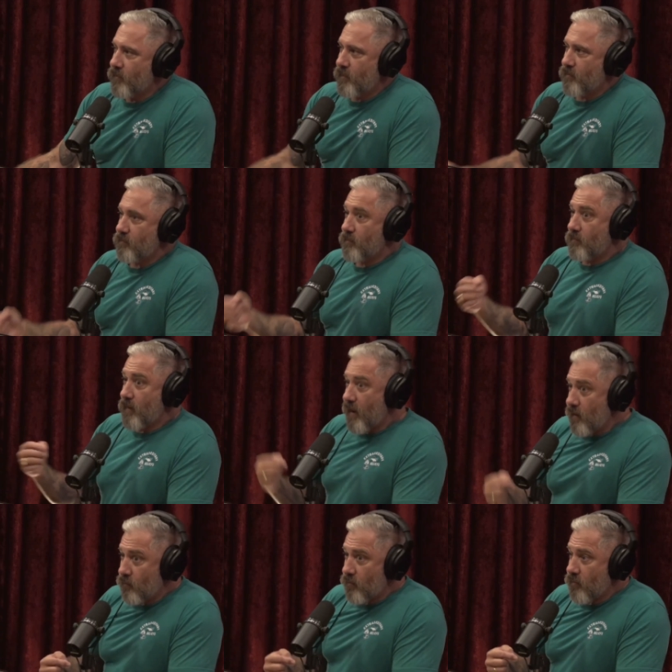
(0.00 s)
In
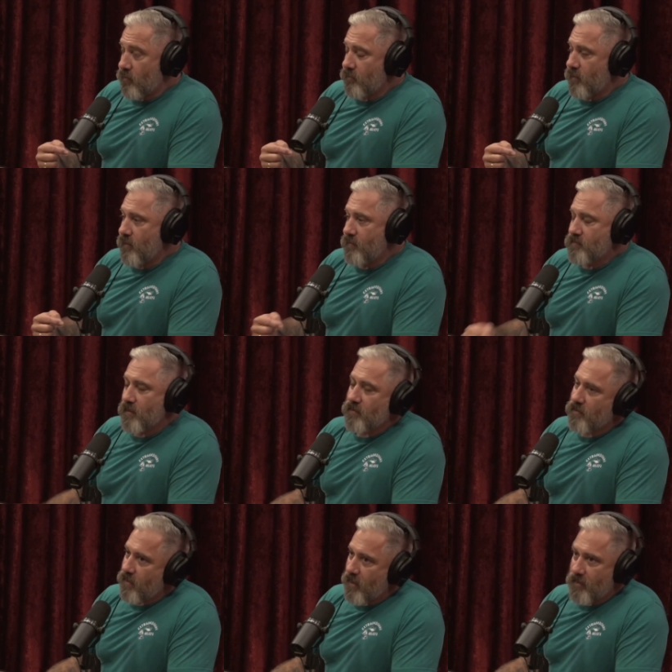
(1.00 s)
my world, it's like,
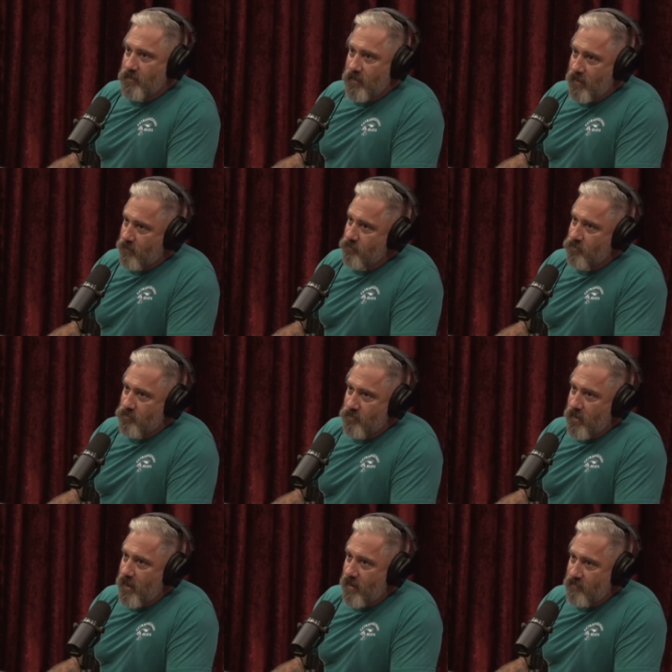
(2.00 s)
God damn, dude,
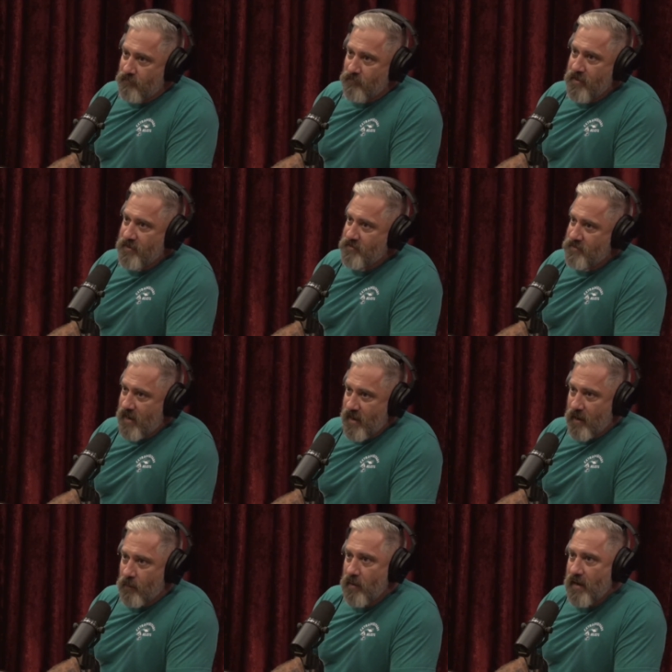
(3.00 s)
every day
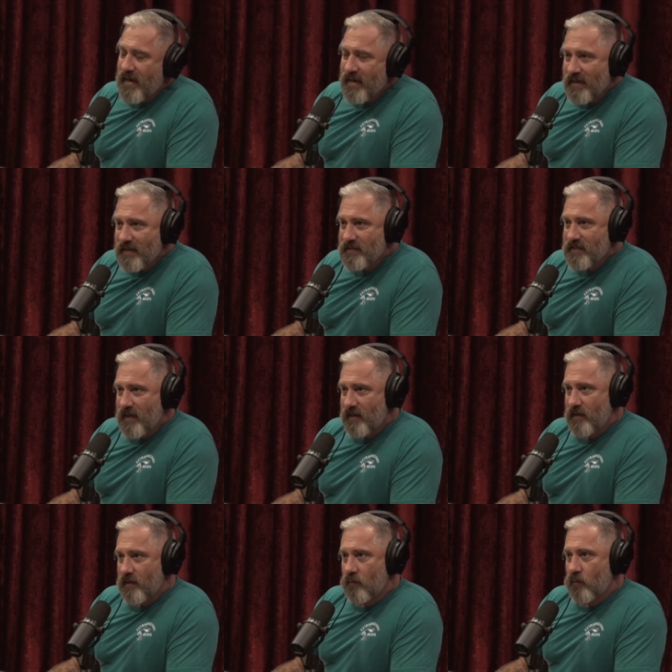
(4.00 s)
I'm
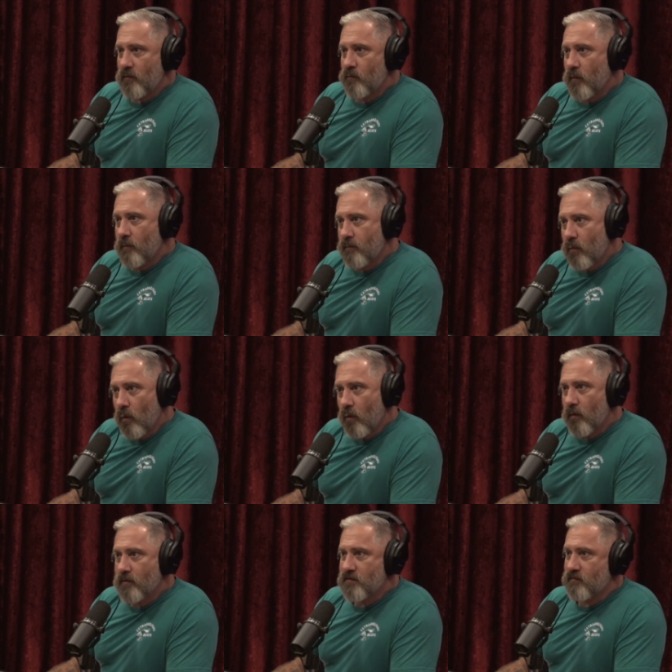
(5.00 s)
inundated with
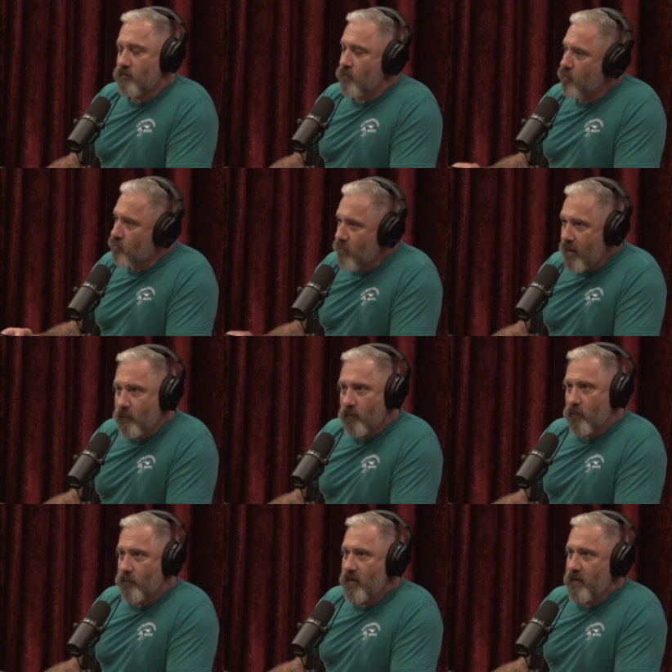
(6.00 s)
reports from credible
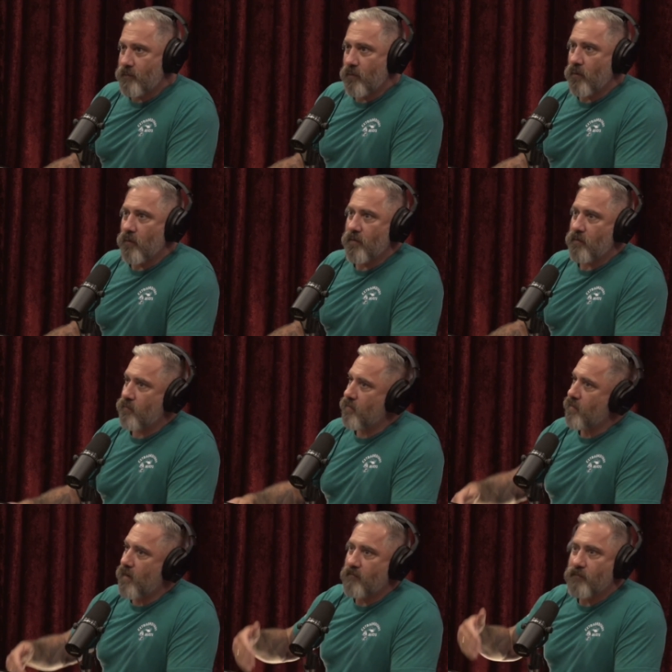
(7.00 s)
people that were, you
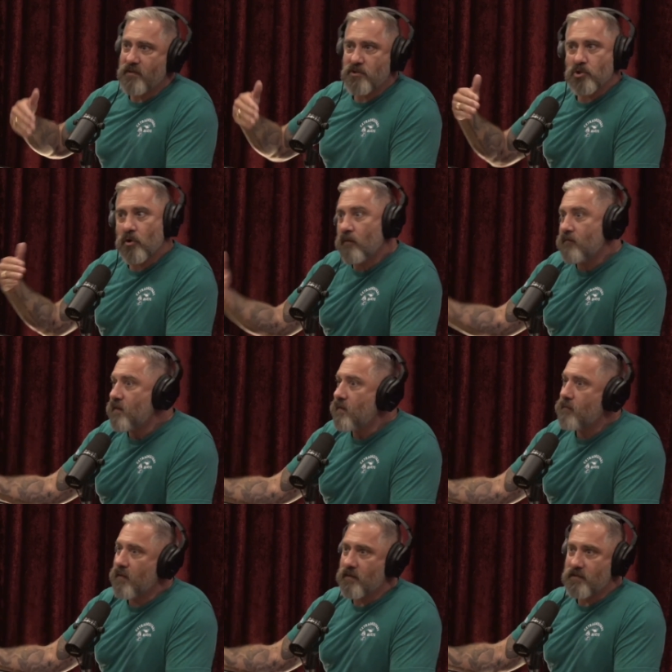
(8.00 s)
know, have been served in the
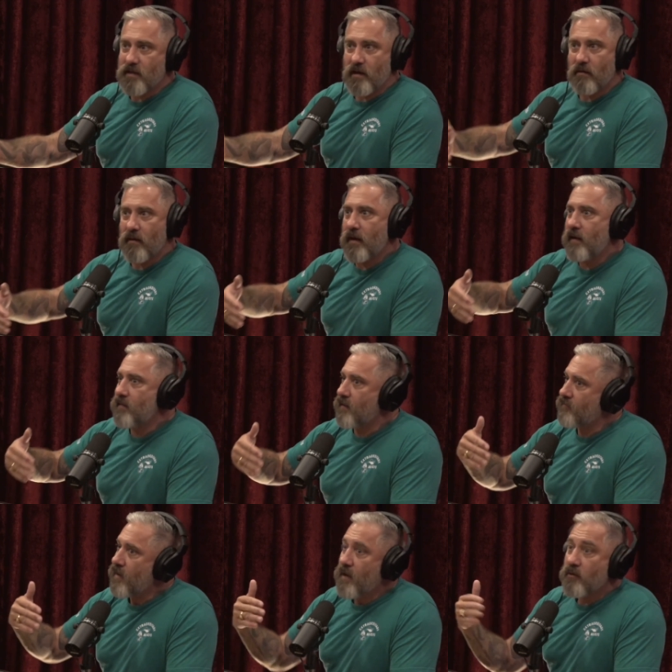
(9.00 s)
military, that have,
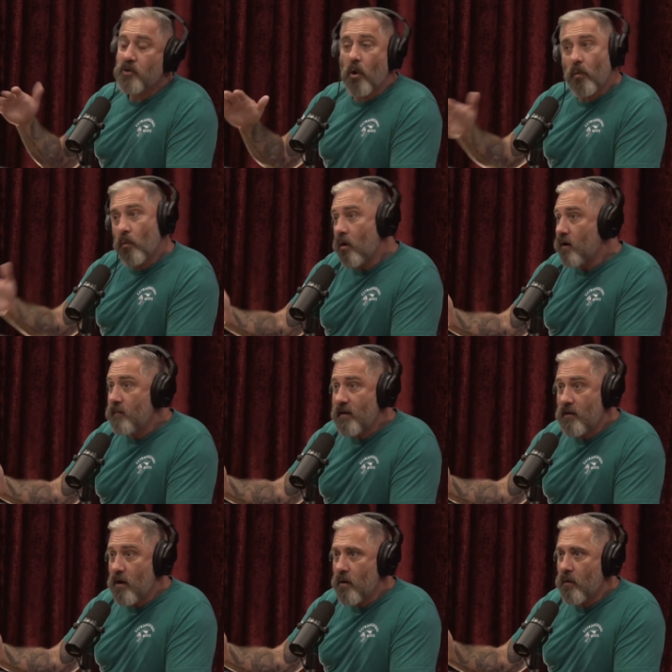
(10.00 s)
don't want to be
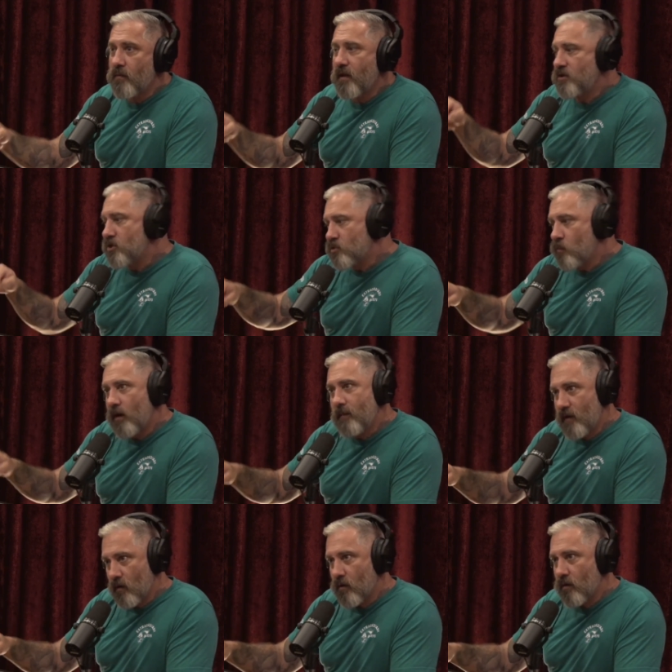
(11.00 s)
known. They just want to be
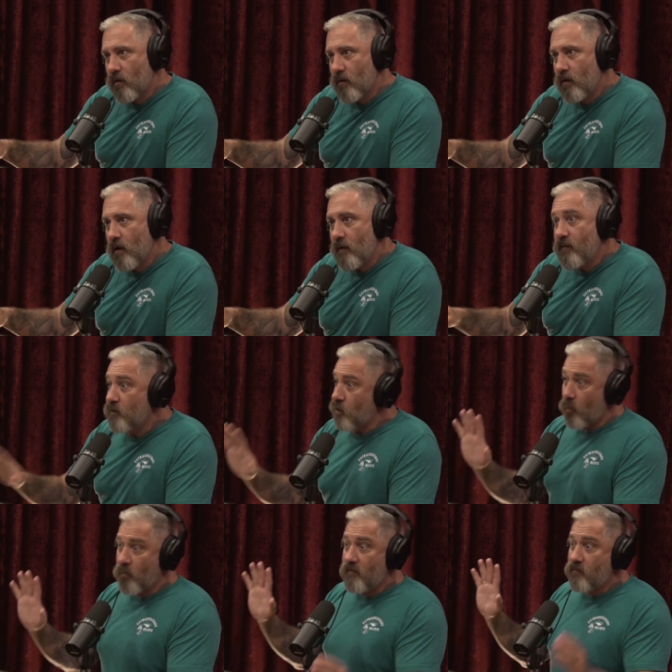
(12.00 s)
heard. They
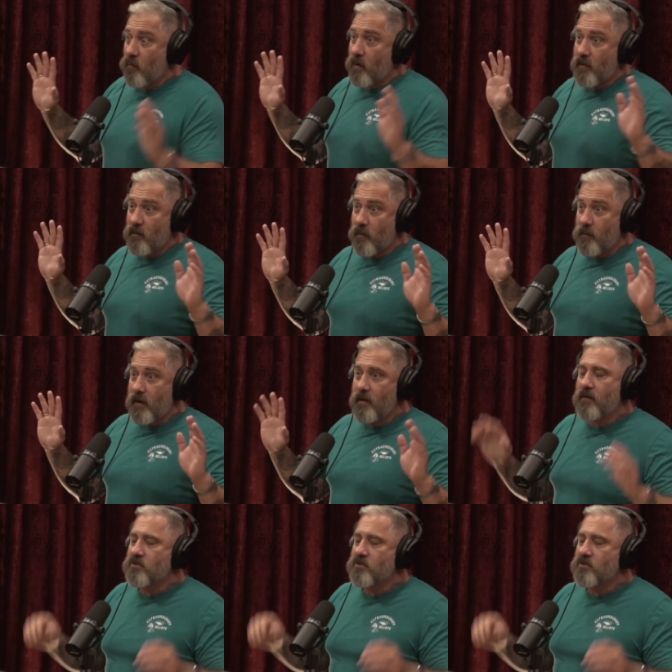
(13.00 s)
don't even want me to repeat, you know.